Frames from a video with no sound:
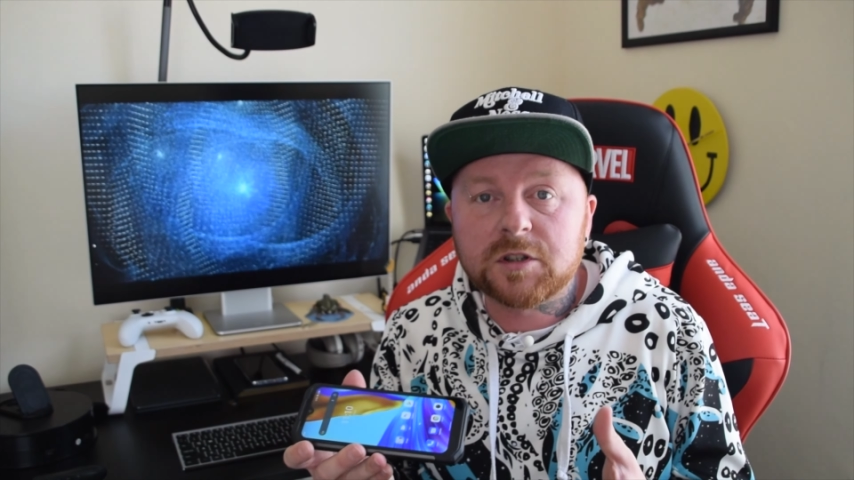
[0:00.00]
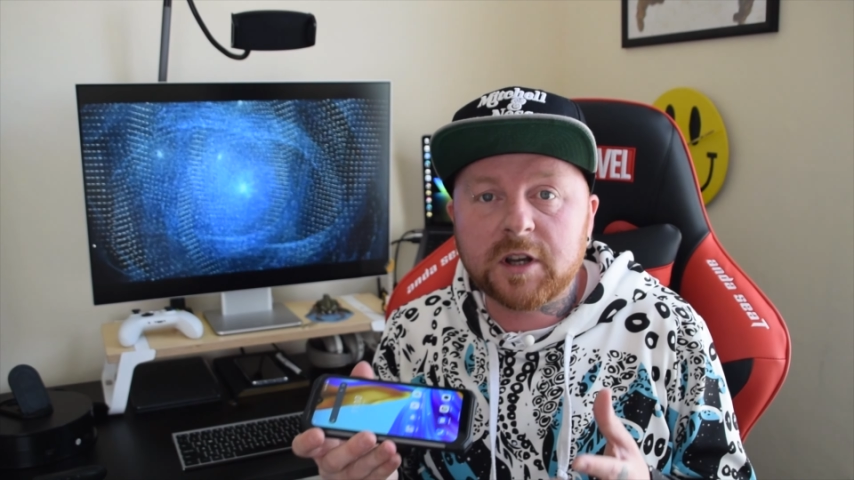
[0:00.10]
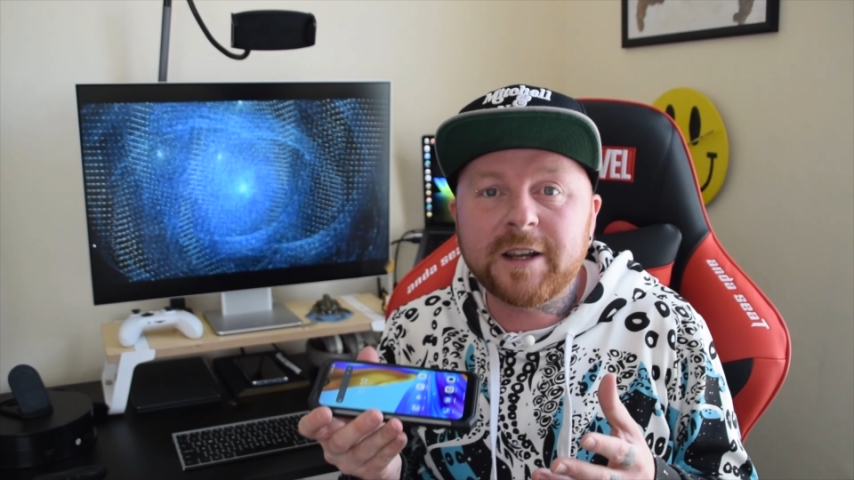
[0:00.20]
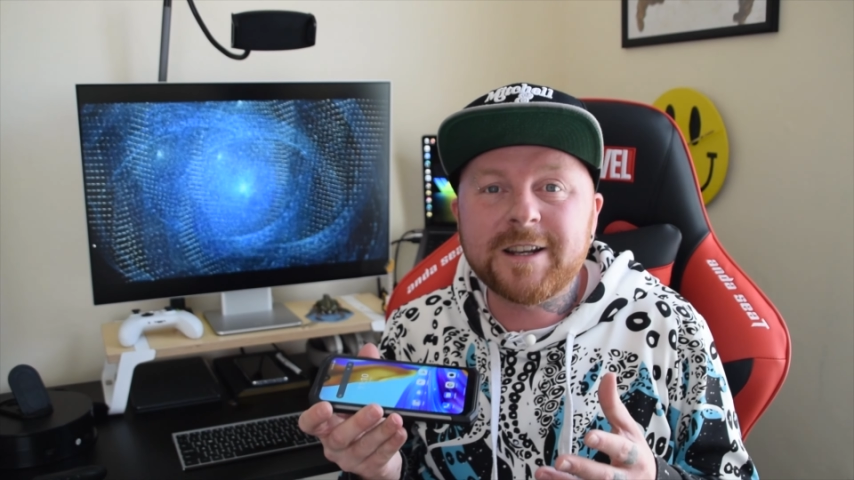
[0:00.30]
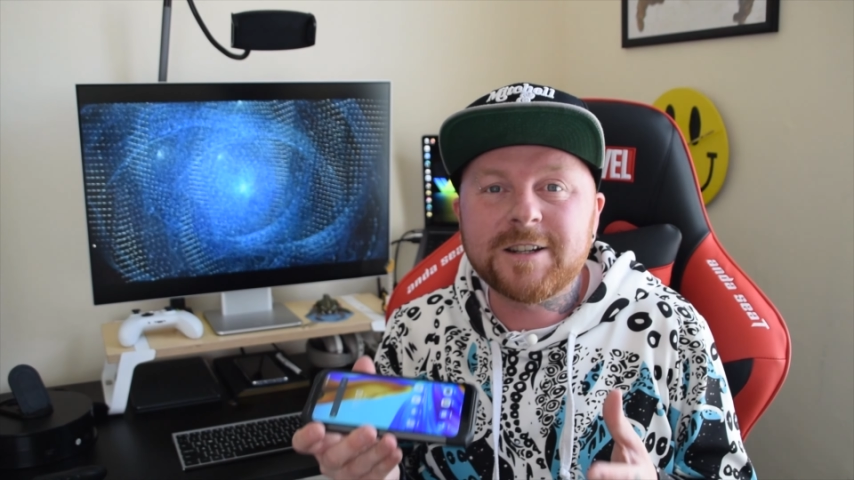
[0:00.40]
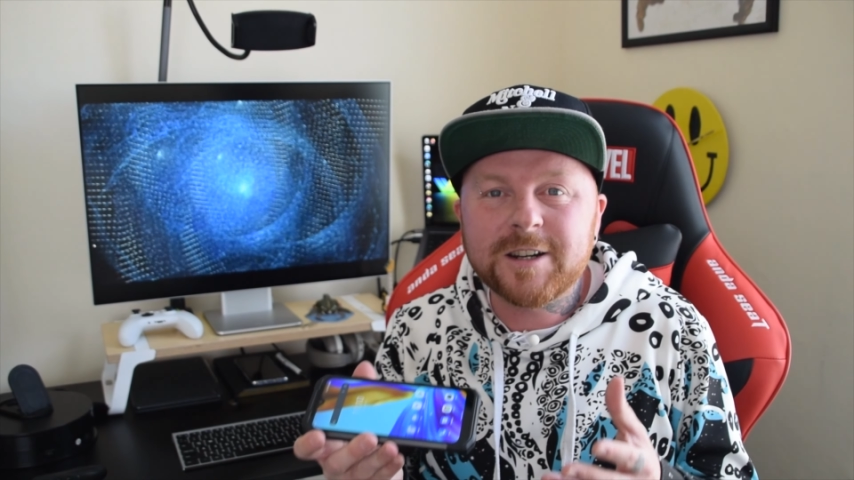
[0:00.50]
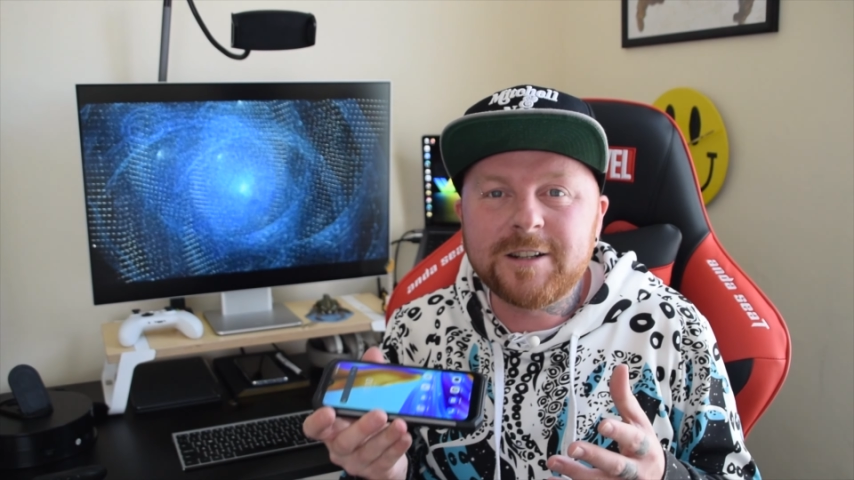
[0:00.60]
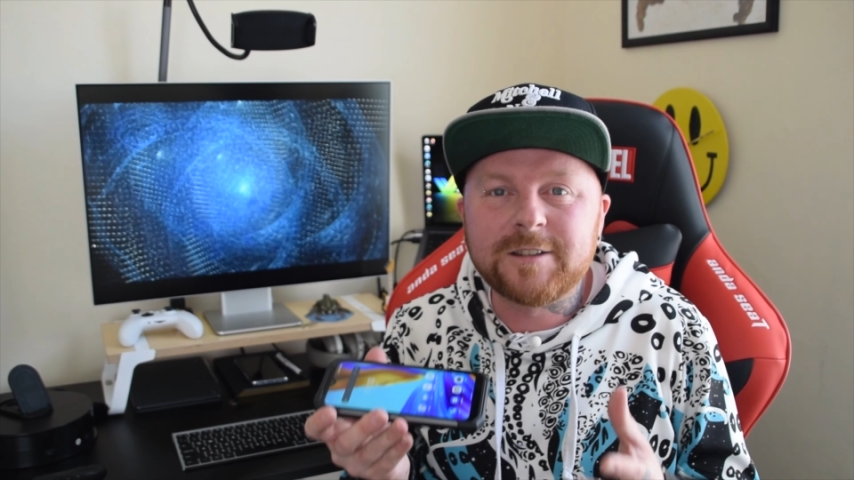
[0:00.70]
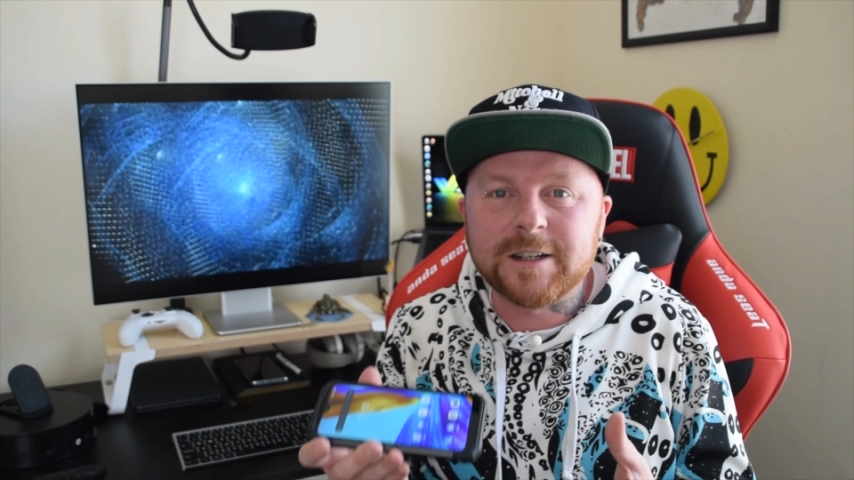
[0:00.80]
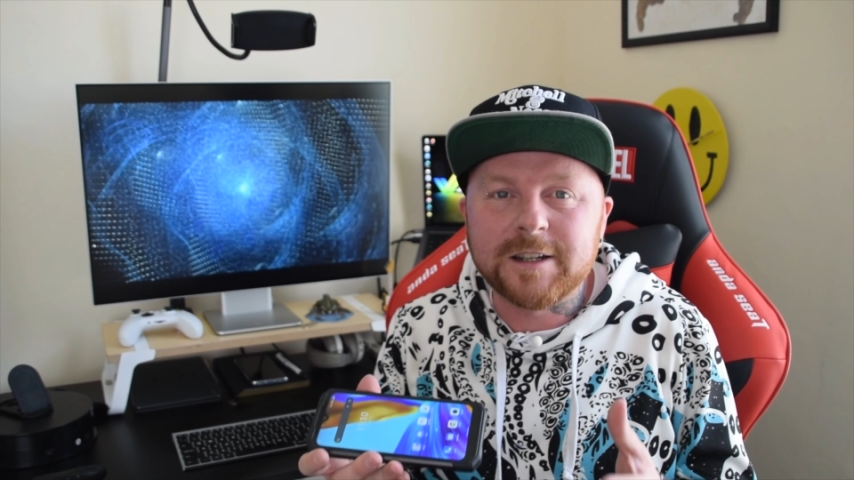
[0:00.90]
that it is
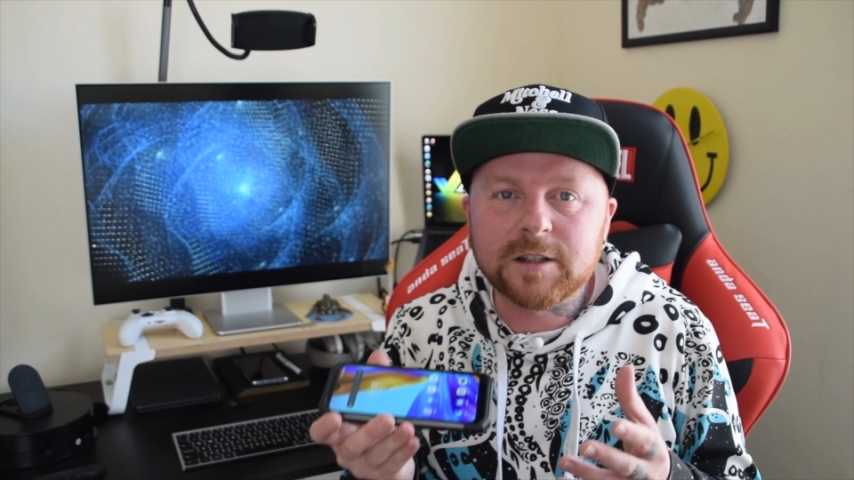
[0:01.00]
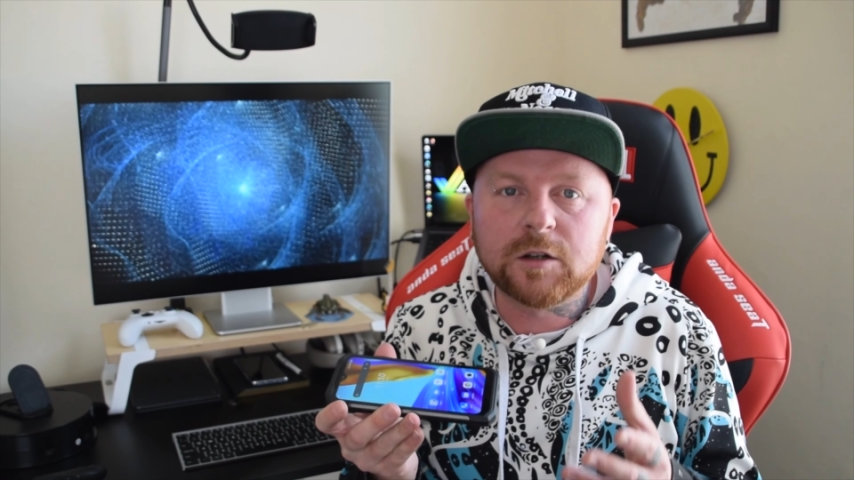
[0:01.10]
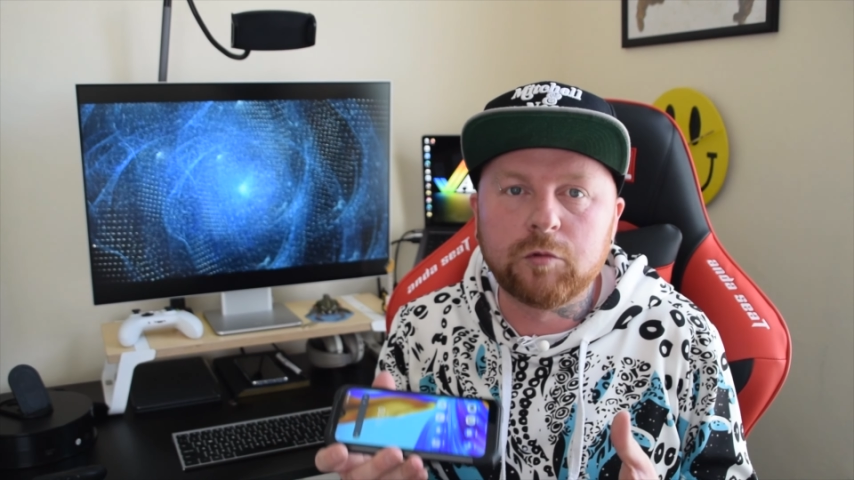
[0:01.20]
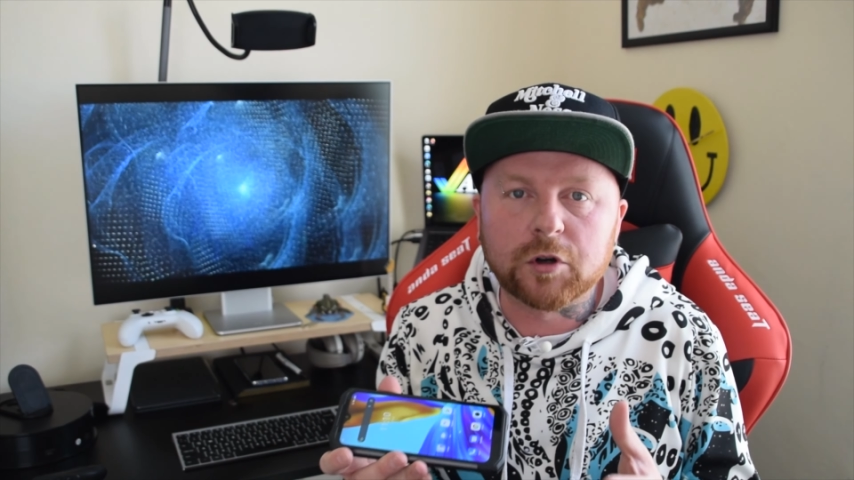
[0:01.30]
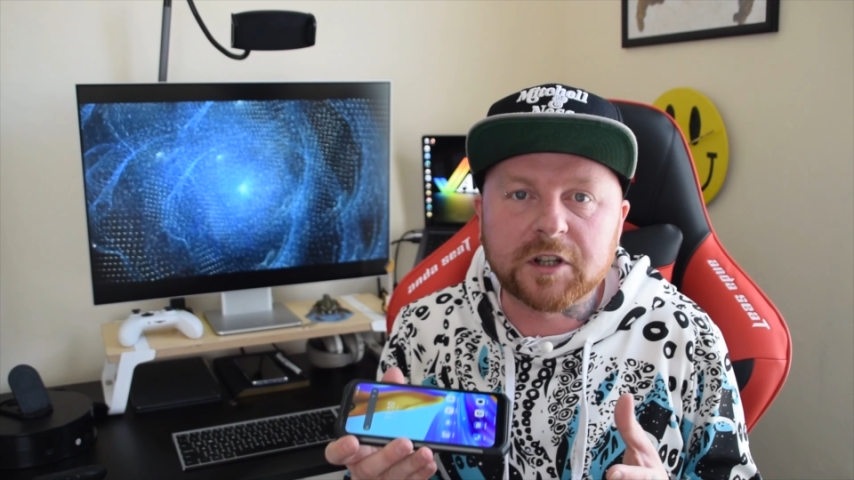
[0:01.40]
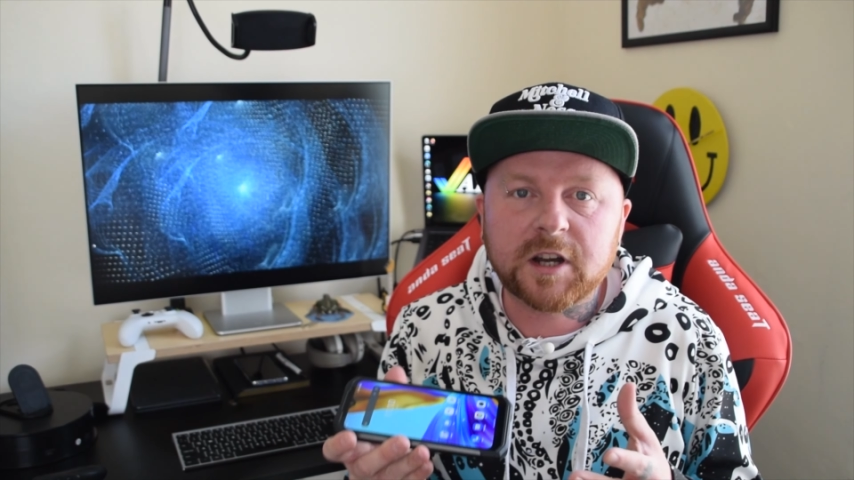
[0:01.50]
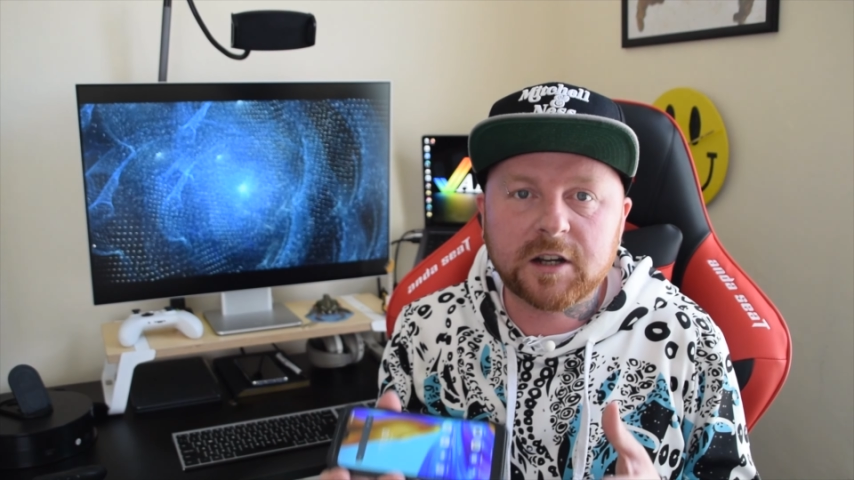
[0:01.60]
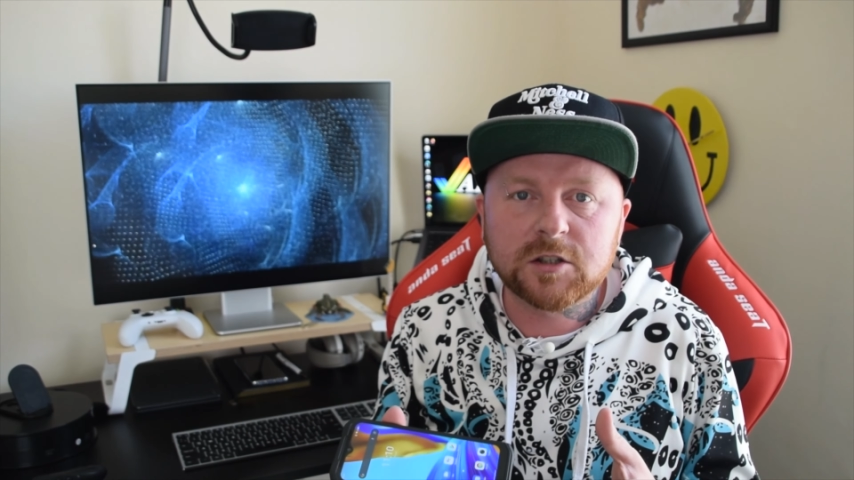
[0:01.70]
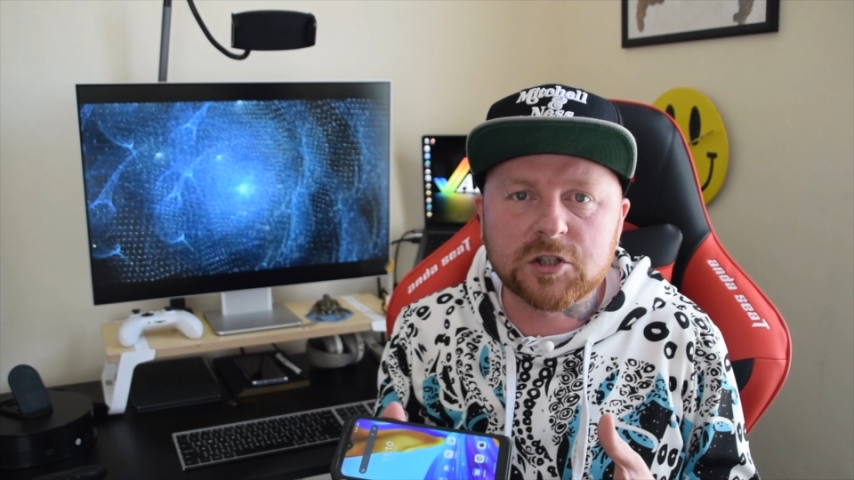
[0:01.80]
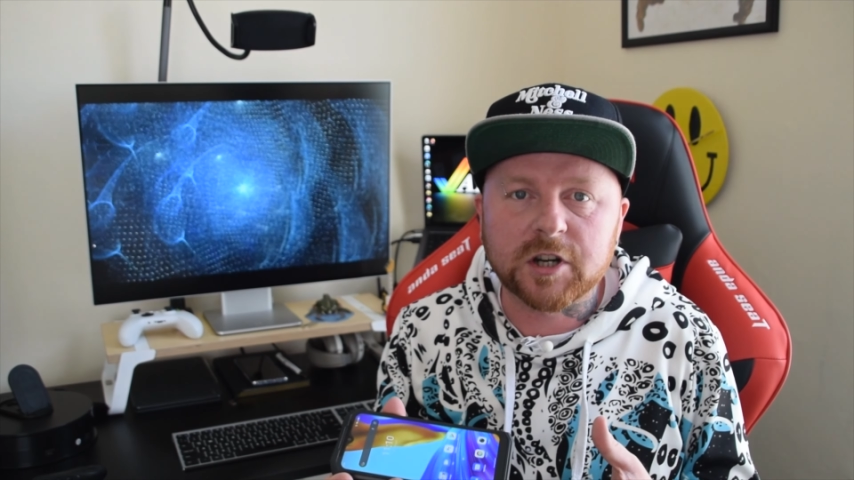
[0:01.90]
indeed a rugged
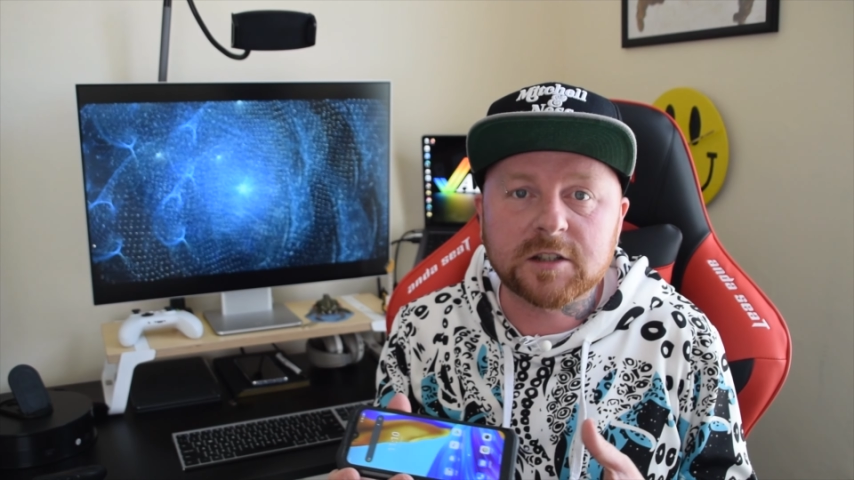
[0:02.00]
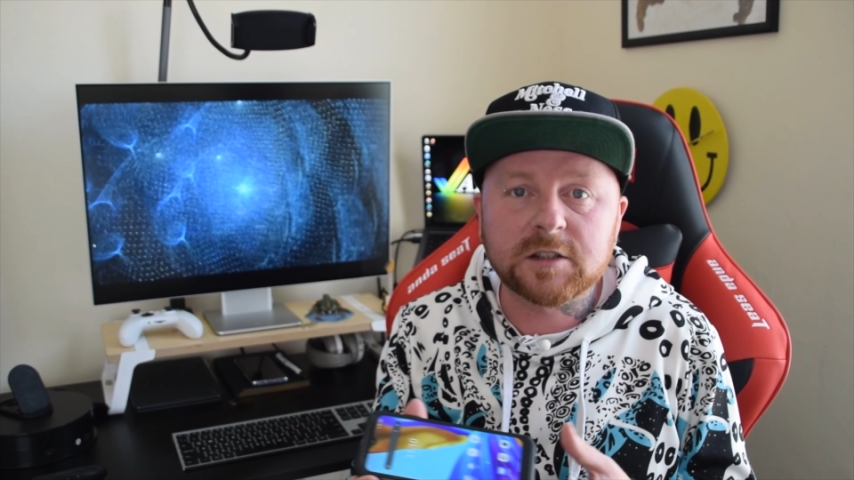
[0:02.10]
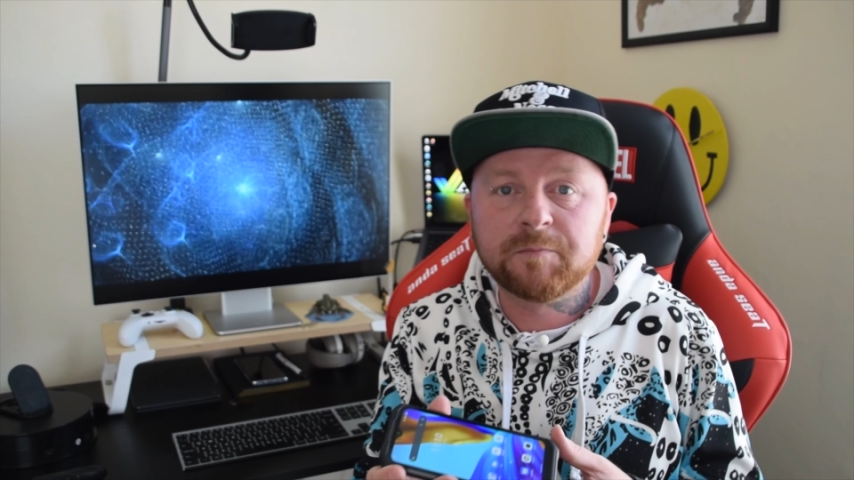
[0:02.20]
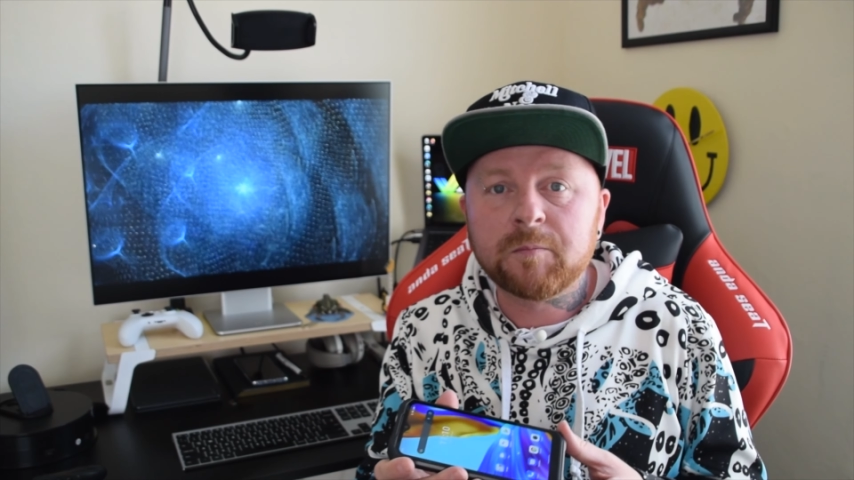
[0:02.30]
handset.